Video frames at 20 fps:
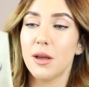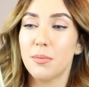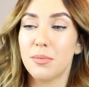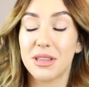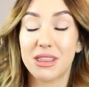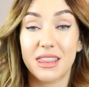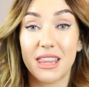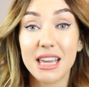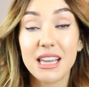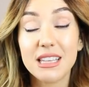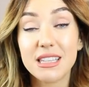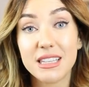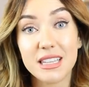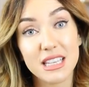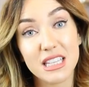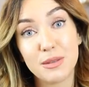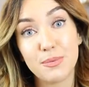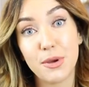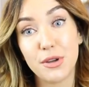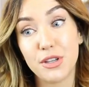But this
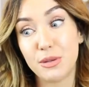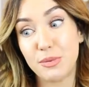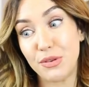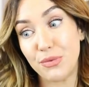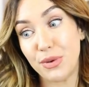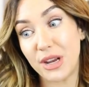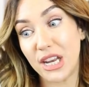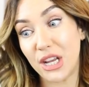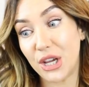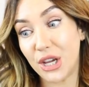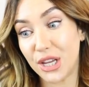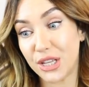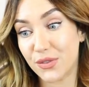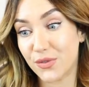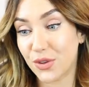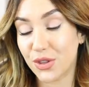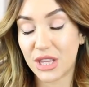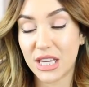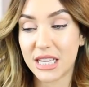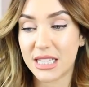is supposed to be really good
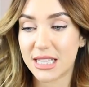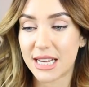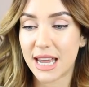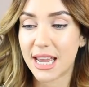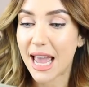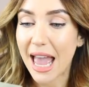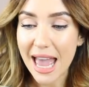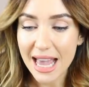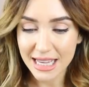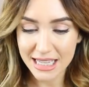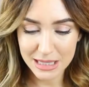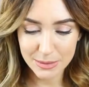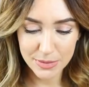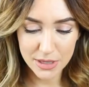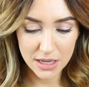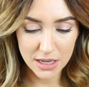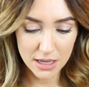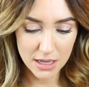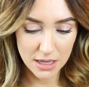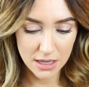for things like
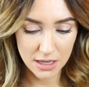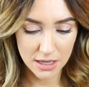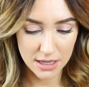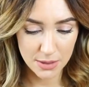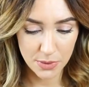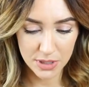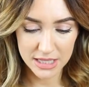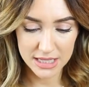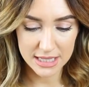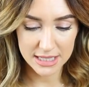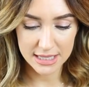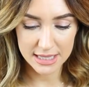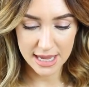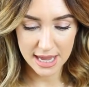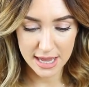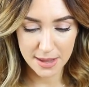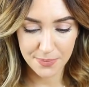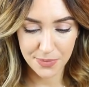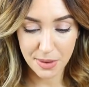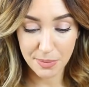eczema. What does it
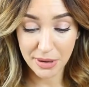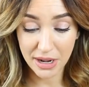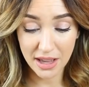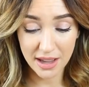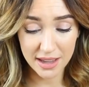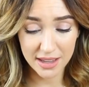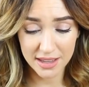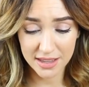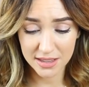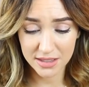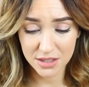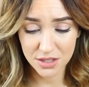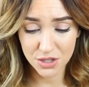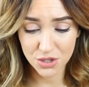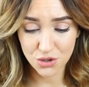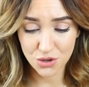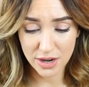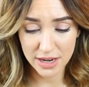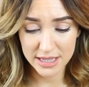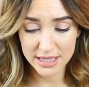say? Apply to
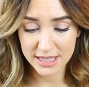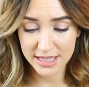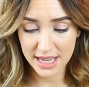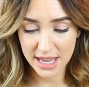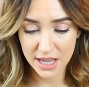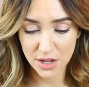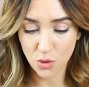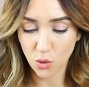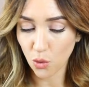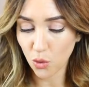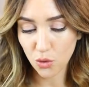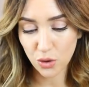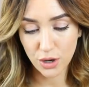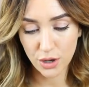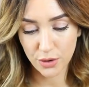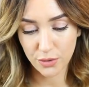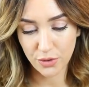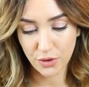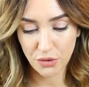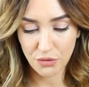dry skin all
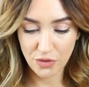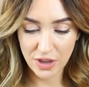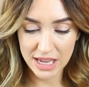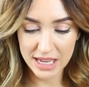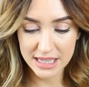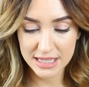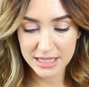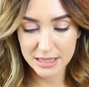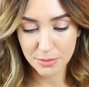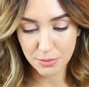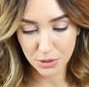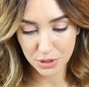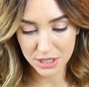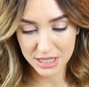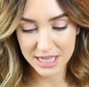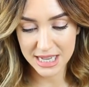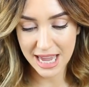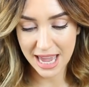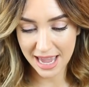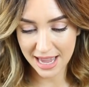over face,
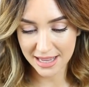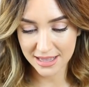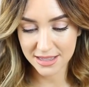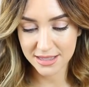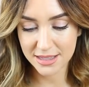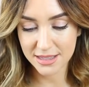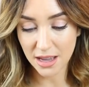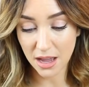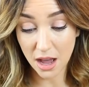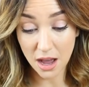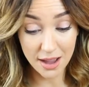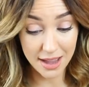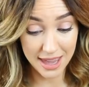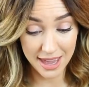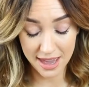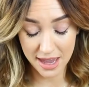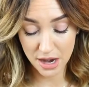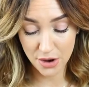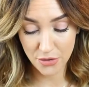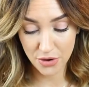body, hands, eye
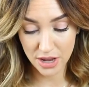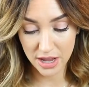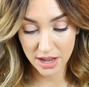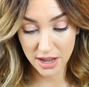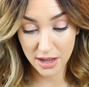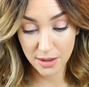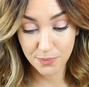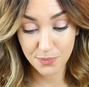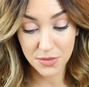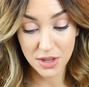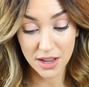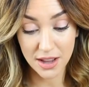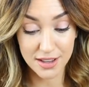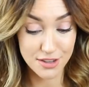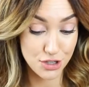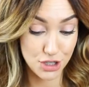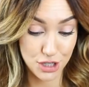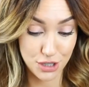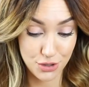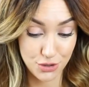area,
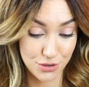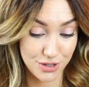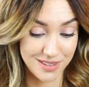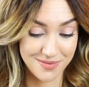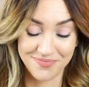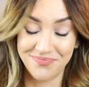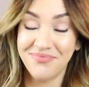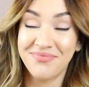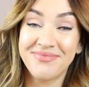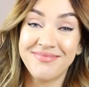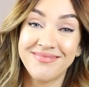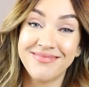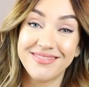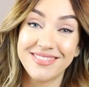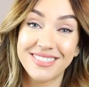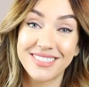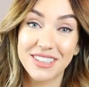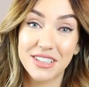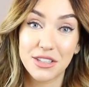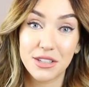and children.
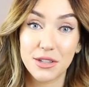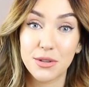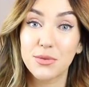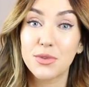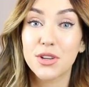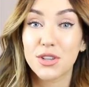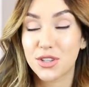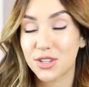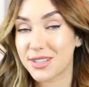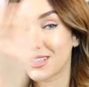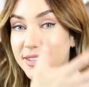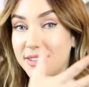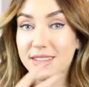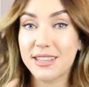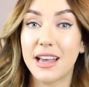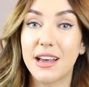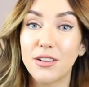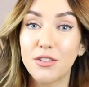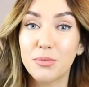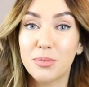So not just
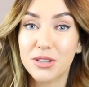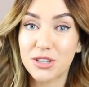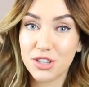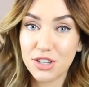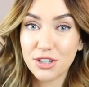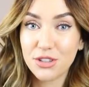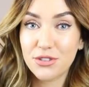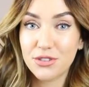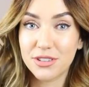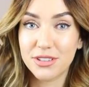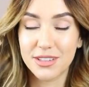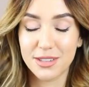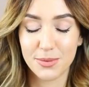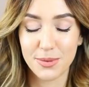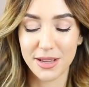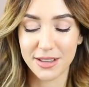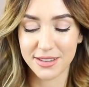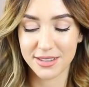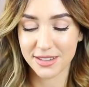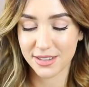yourself, but children as
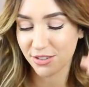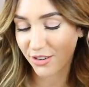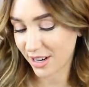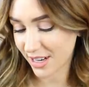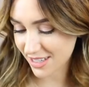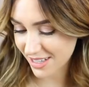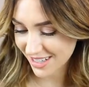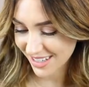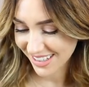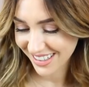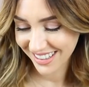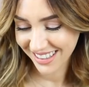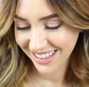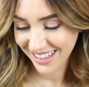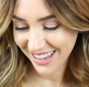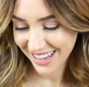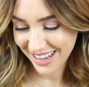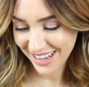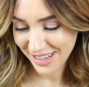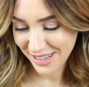well. That's great.
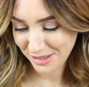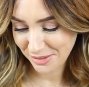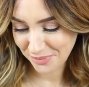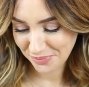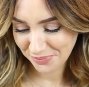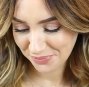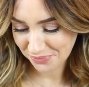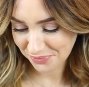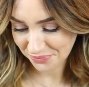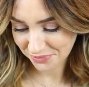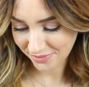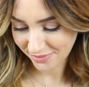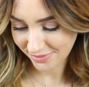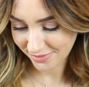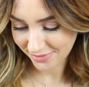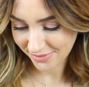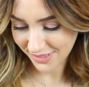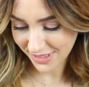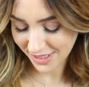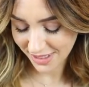Um,
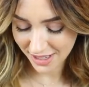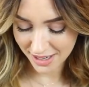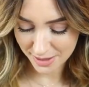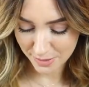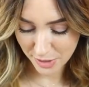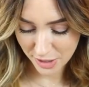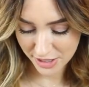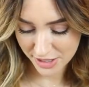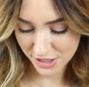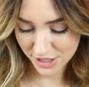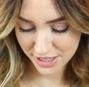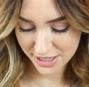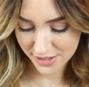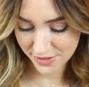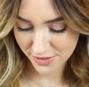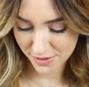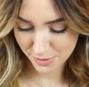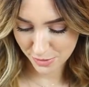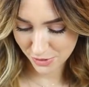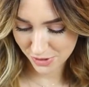I apologise
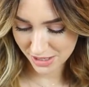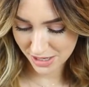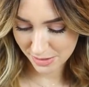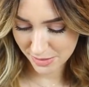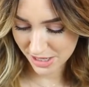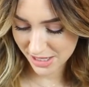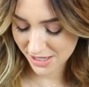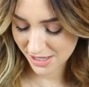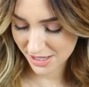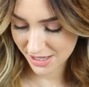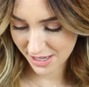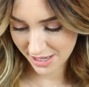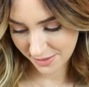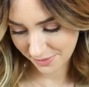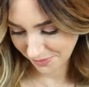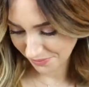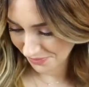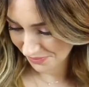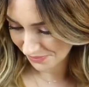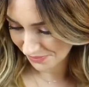for the mood that I'm in today.